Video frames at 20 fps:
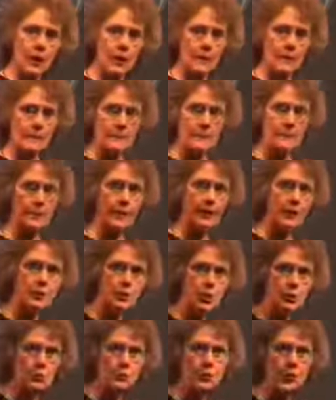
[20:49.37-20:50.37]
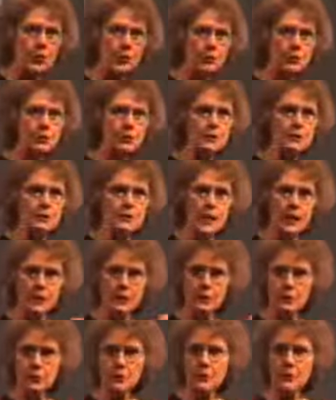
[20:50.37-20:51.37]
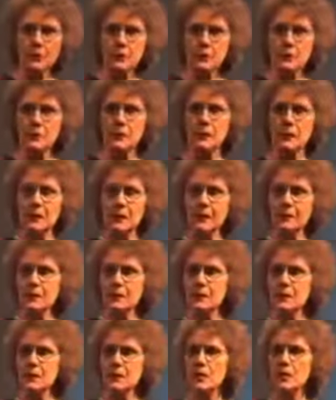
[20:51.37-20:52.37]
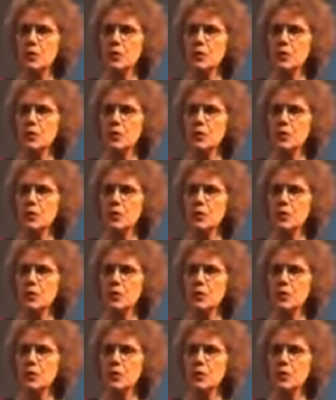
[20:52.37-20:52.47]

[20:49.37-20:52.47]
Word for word: um, notations under these, because